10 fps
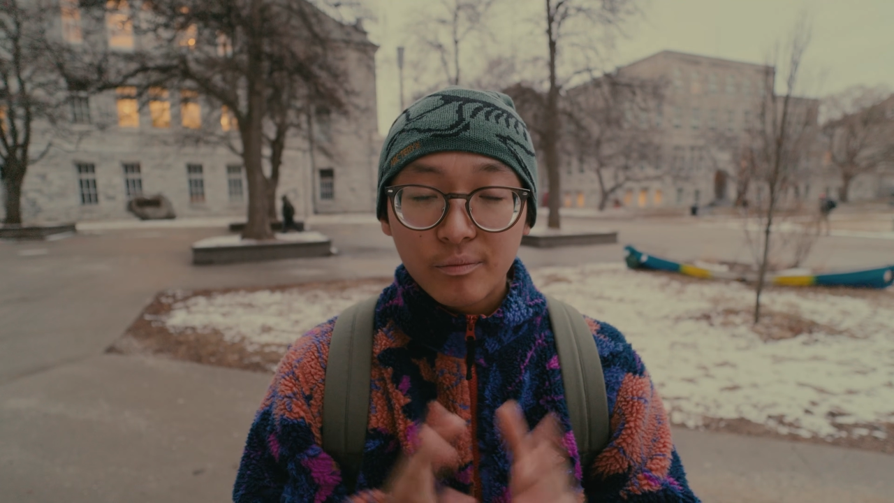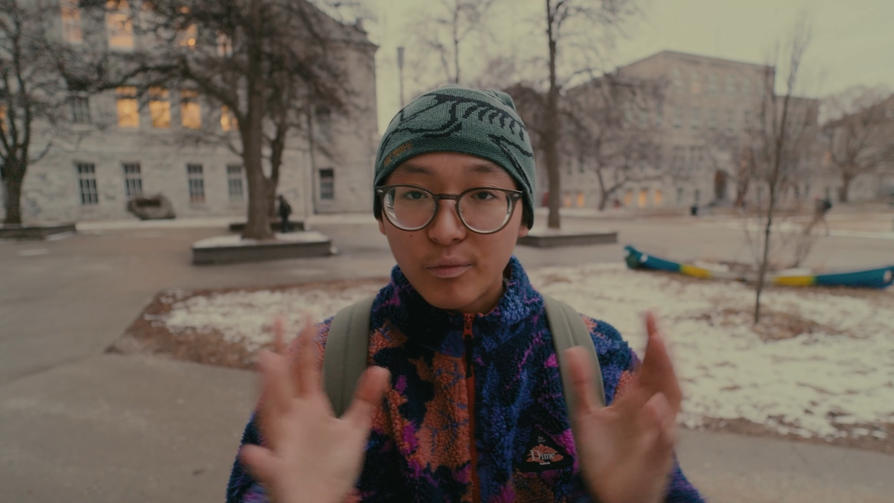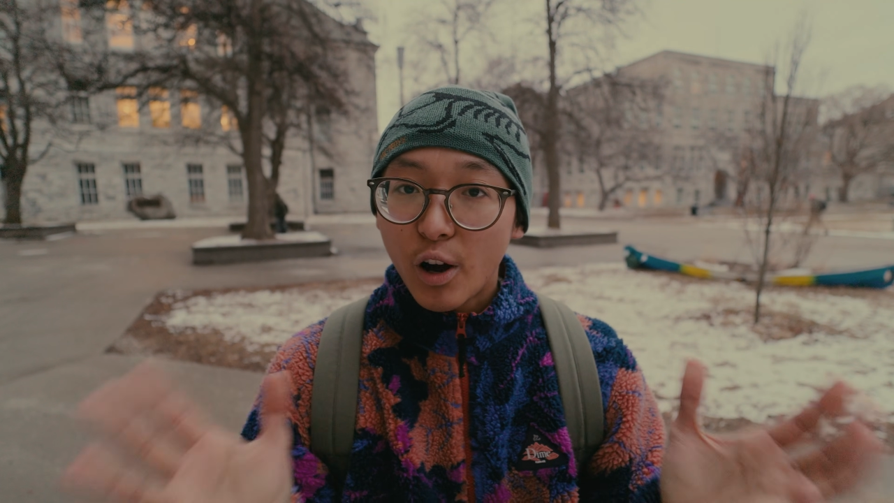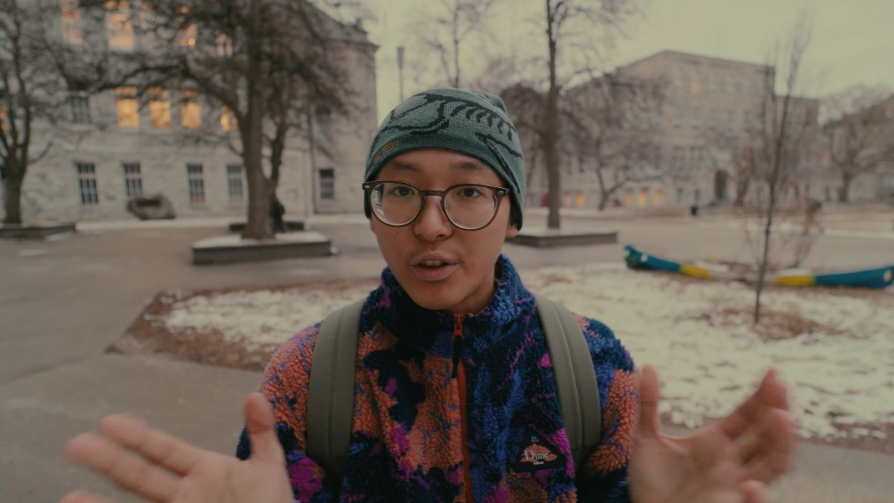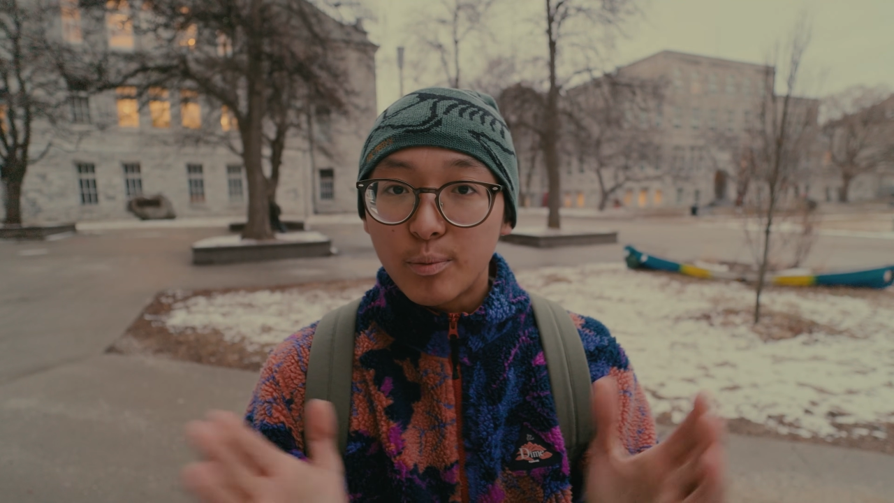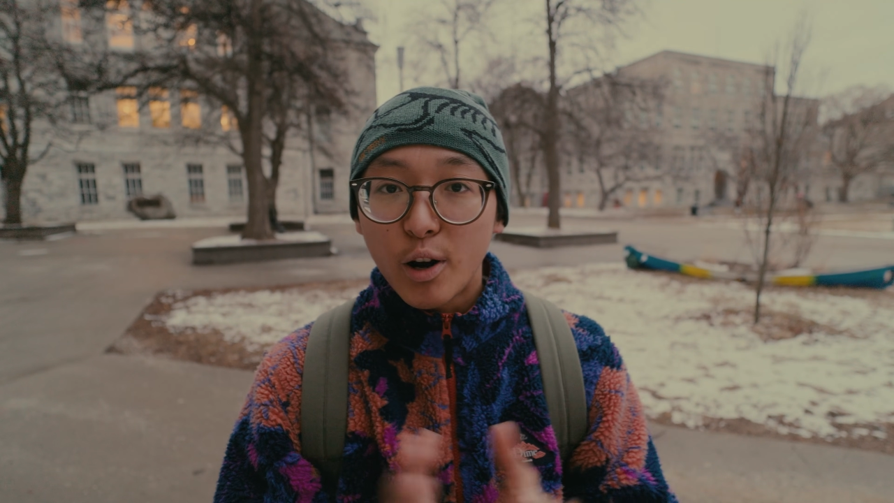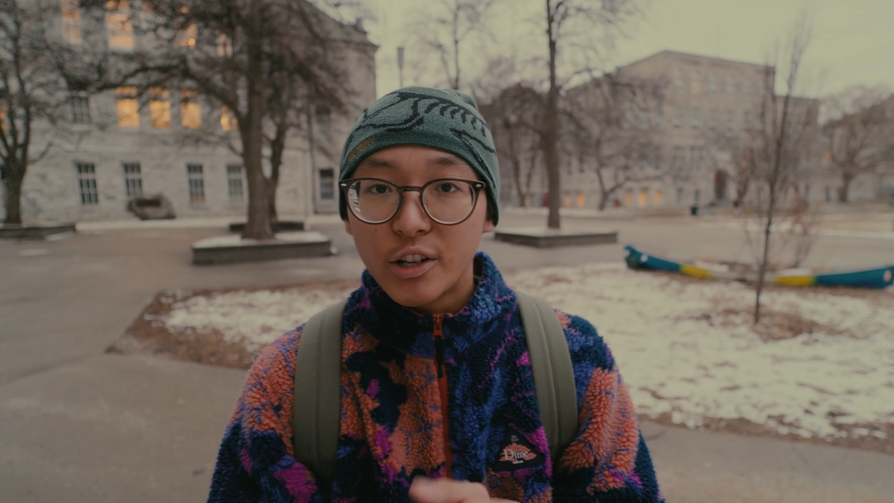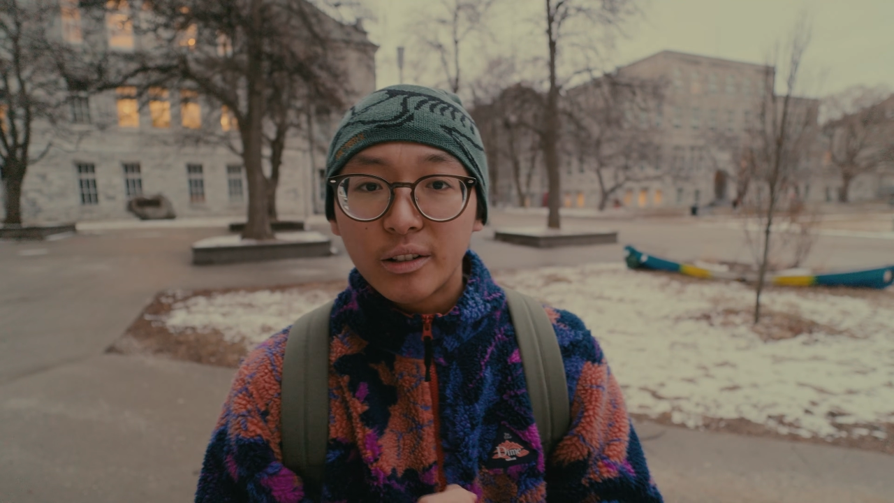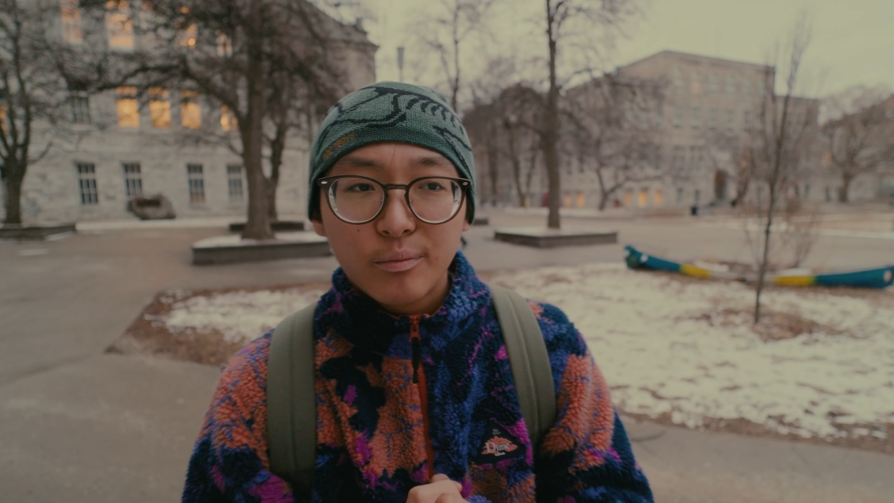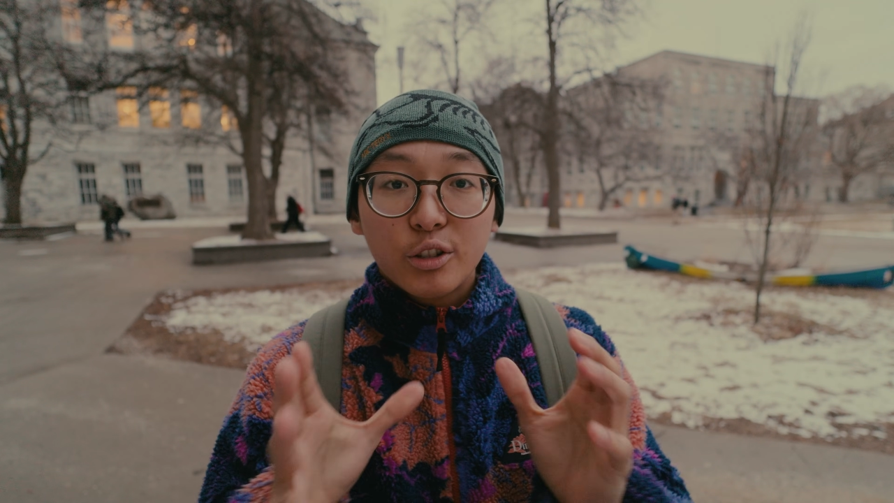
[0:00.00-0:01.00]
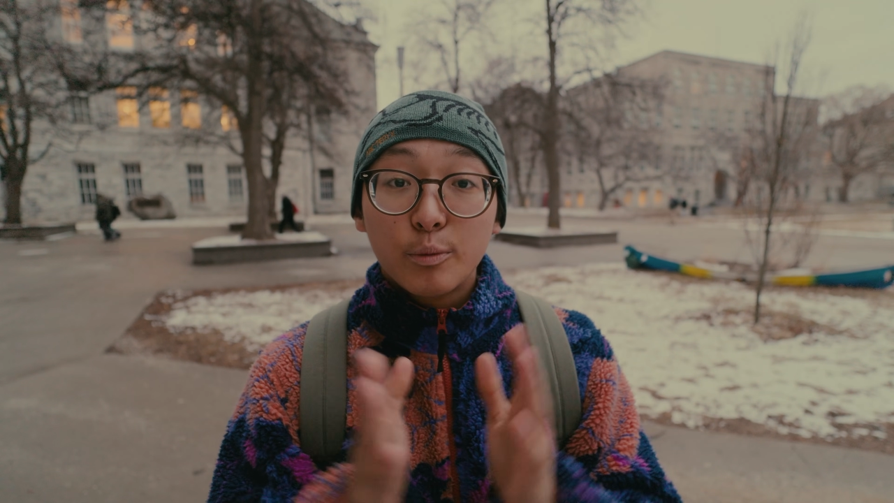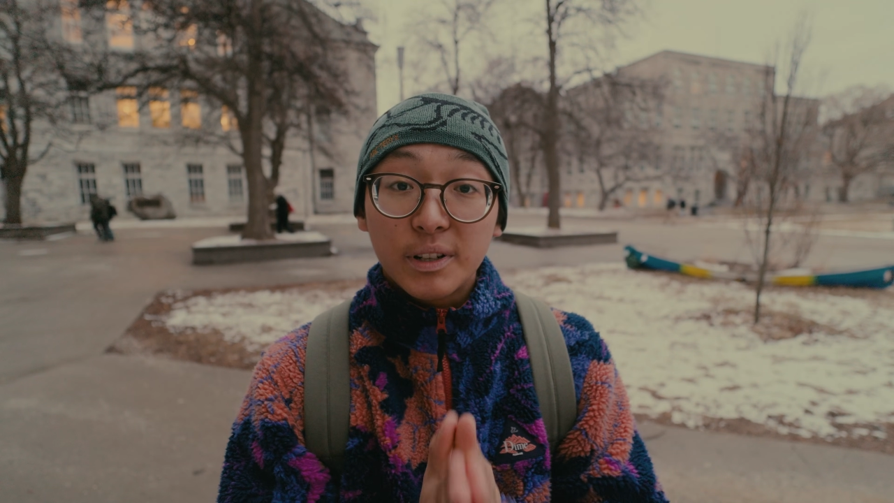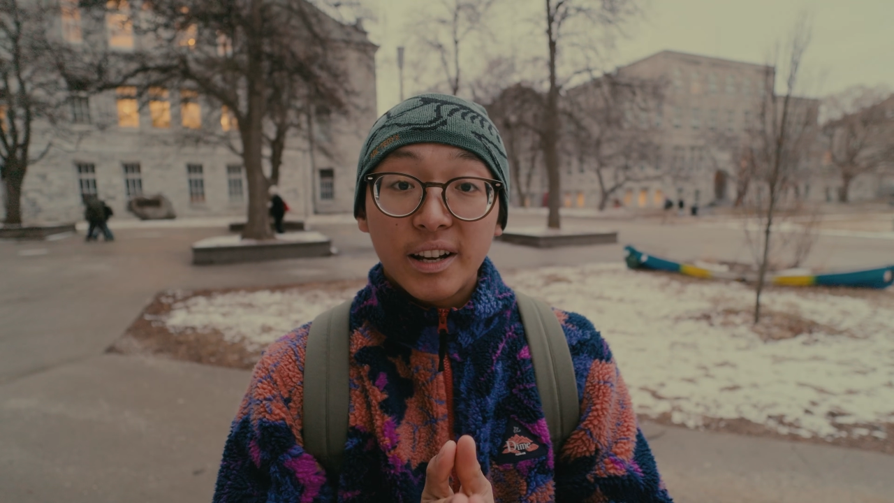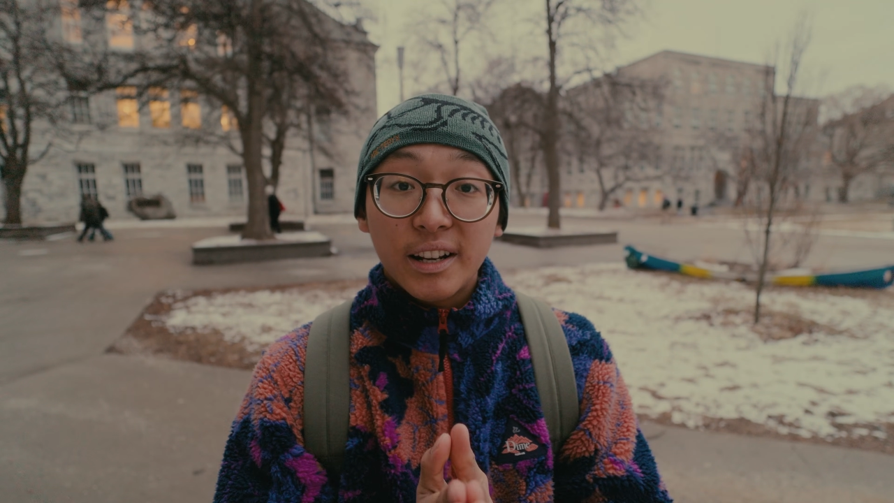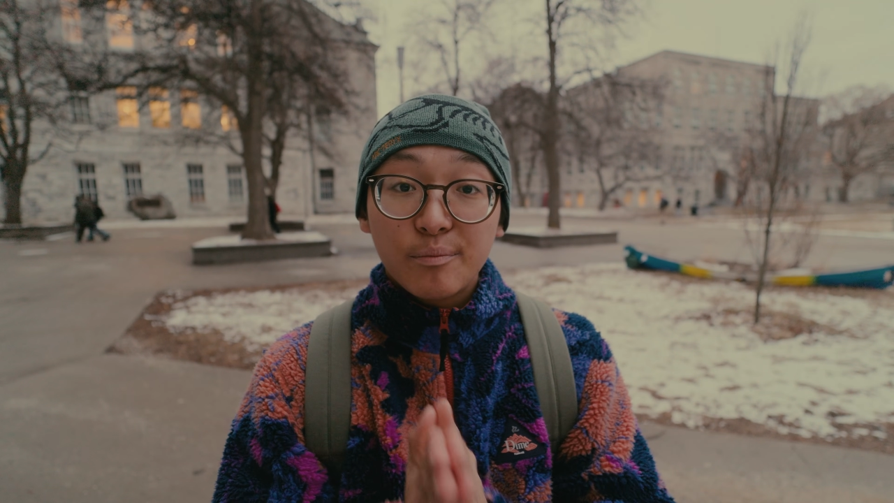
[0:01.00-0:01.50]
on this project. Super
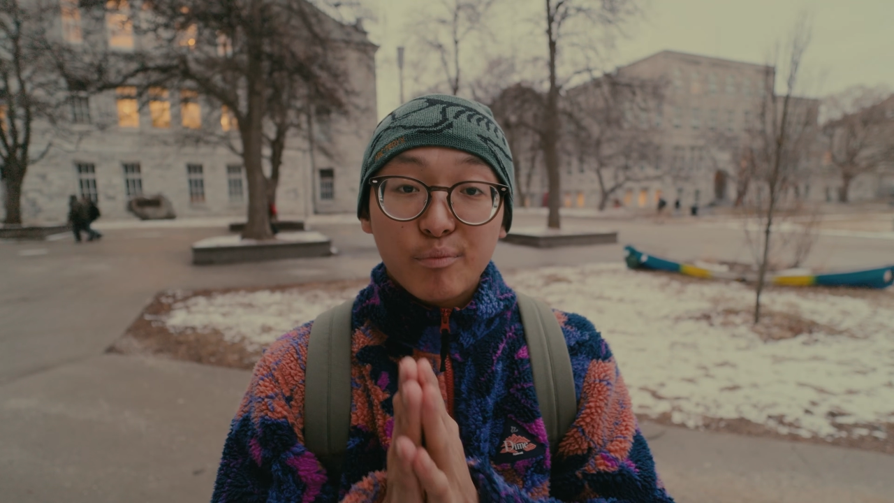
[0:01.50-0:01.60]
exciting.